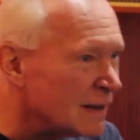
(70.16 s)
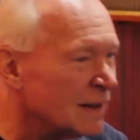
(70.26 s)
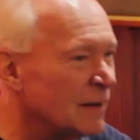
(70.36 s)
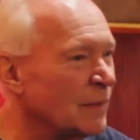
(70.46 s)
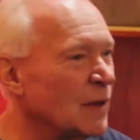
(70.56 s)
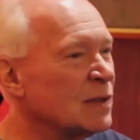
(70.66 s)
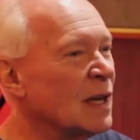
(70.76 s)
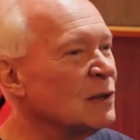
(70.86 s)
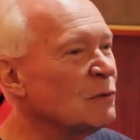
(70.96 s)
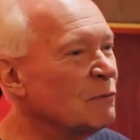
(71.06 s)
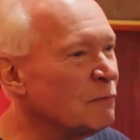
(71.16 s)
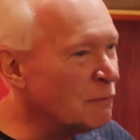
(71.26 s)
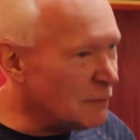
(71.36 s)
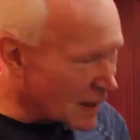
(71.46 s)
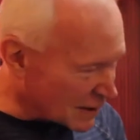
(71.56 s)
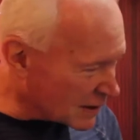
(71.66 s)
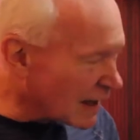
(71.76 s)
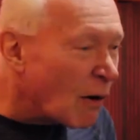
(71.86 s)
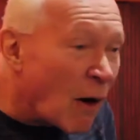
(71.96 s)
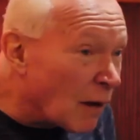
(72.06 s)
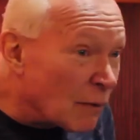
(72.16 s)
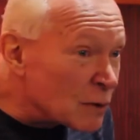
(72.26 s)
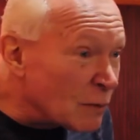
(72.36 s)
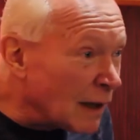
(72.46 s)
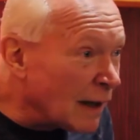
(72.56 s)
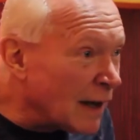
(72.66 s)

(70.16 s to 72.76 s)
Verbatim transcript: Yes, like science, me, I read. Yes, like all of us, really.